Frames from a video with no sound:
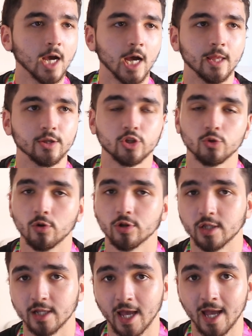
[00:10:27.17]
And then
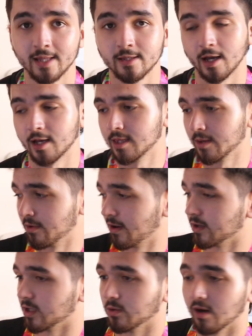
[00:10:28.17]
towards the end, they were
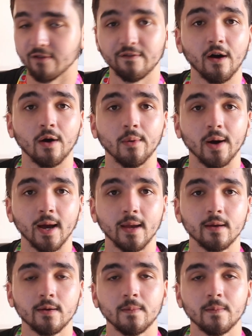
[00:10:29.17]
actually quite far away,